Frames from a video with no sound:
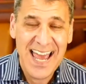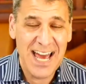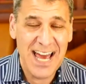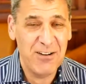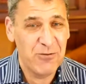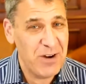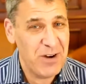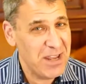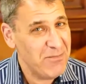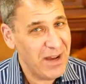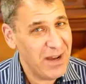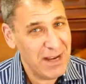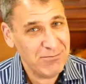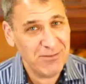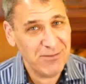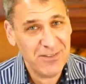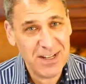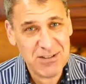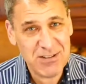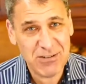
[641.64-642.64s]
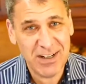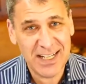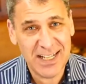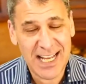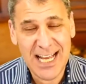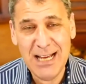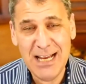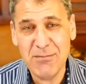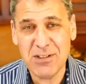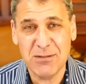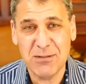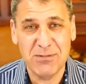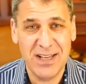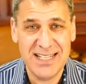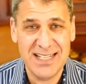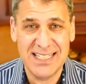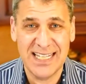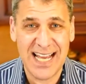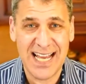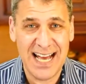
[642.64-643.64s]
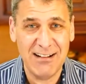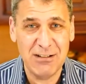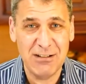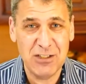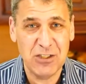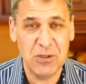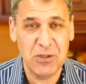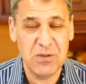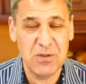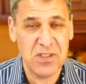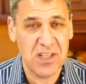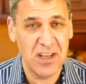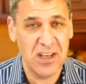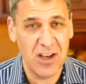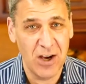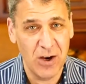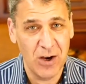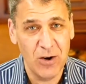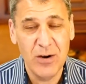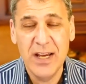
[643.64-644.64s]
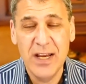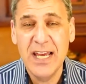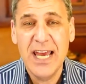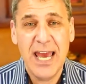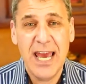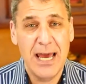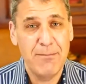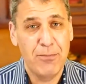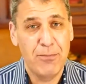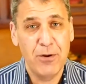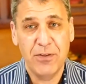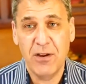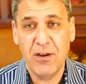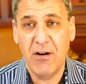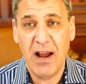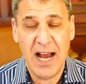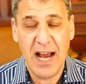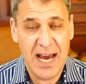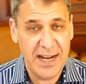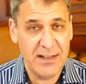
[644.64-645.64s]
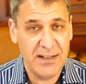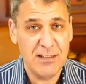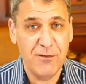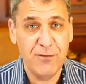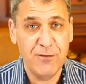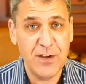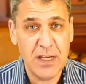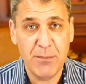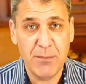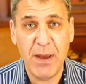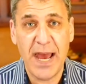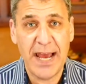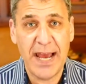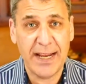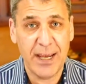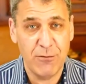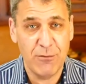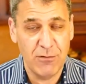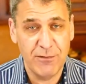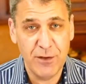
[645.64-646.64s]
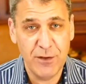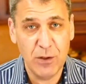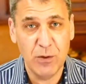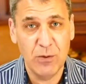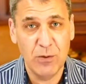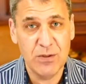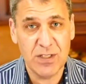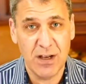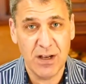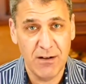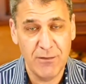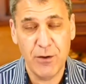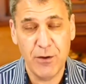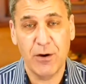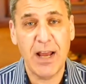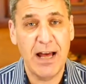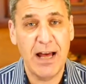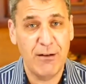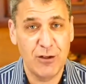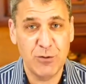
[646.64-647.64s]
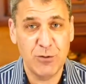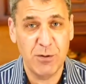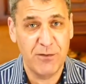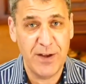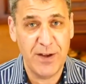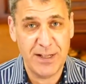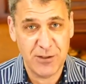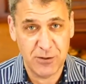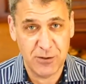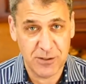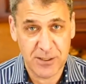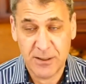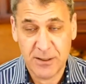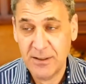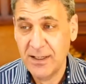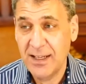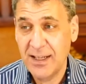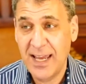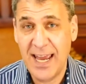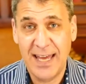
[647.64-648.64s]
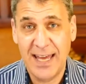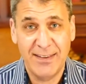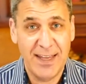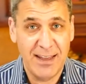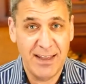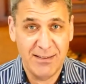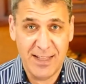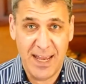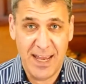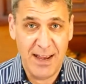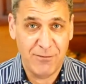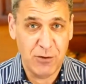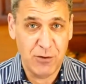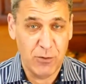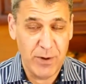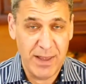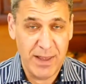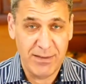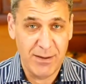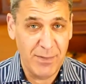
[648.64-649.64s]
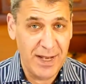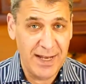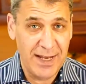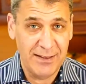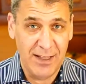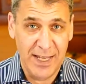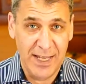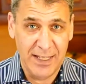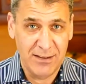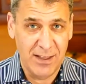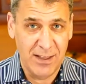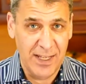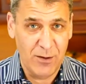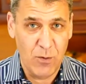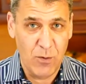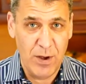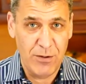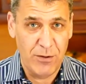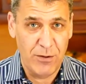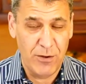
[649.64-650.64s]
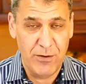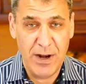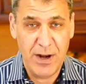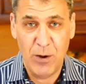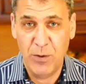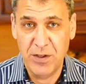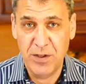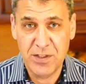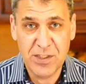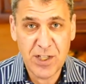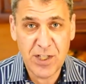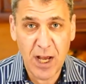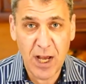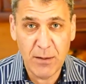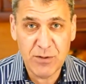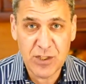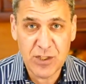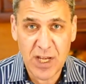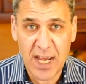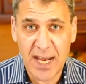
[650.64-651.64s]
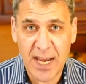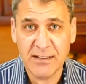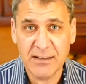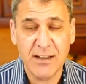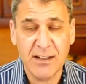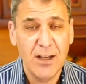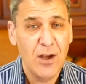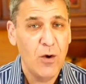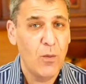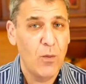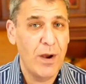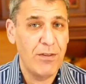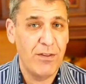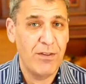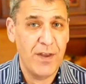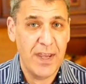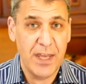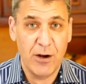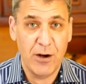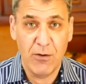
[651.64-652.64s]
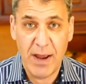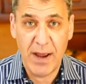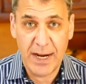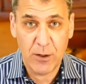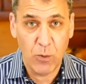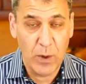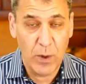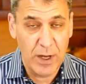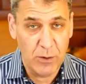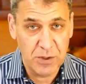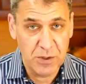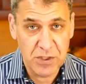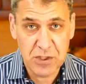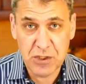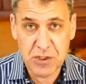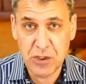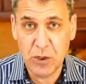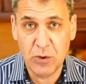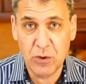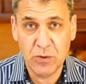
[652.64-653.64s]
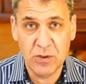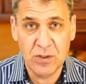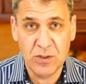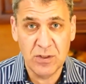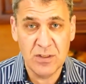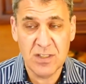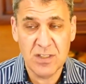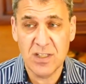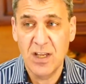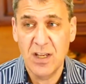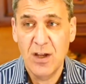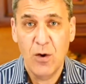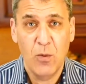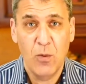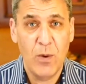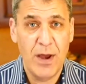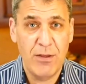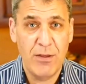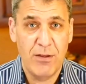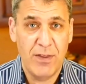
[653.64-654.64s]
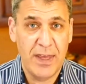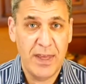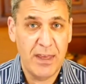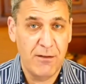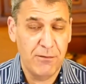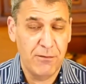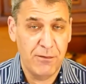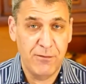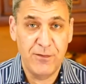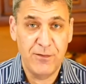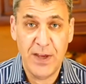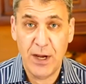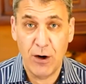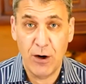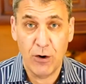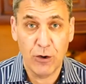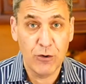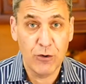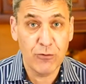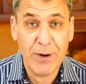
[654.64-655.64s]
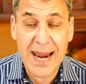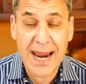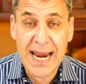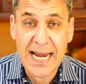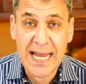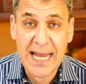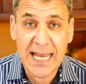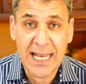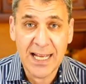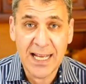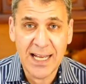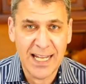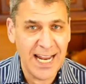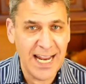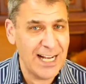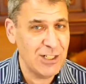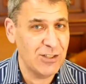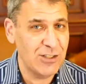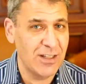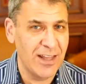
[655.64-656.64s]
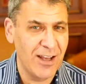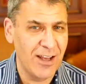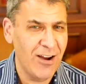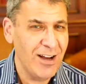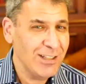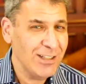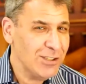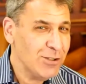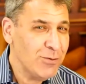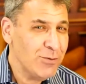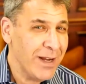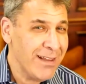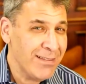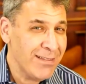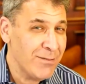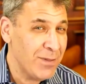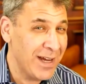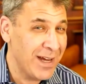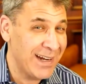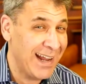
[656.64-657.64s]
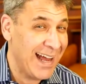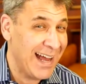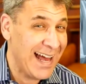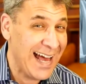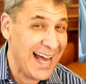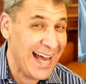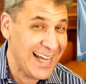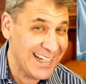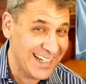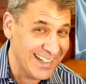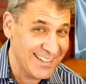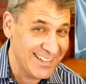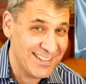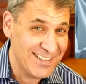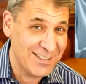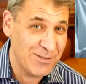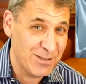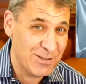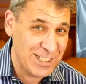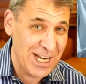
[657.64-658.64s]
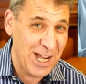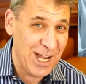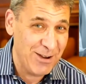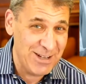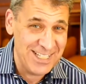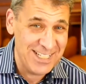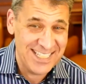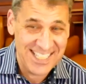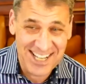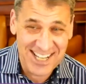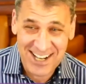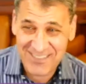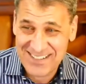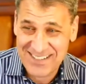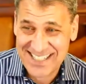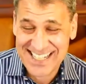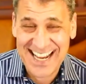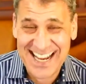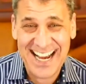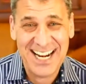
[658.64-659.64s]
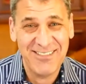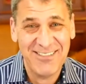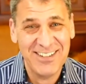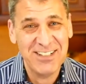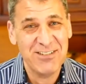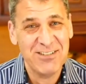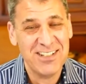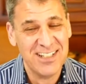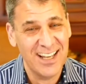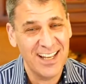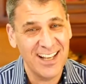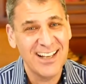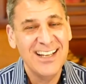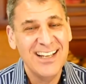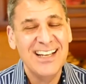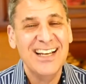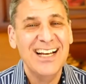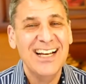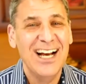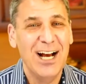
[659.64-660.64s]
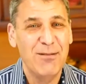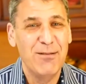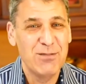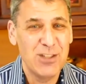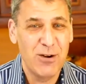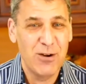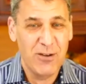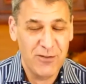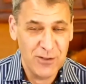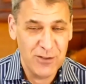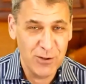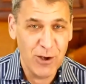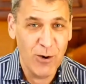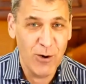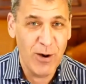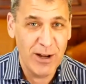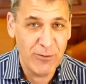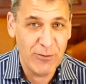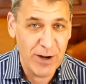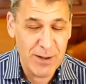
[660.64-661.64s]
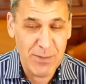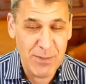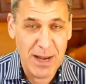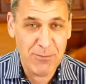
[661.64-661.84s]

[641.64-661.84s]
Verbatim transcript: and ratemyprofessor.com is a place that college students can go and put their honest feedback and reviews of their college professors and they they have to rate them on like like whether they know the subject whether they interact well with students whether they give fair grading and actually they also rate them on hotness which i always thought was kind of interesting um, so if you go on Rate My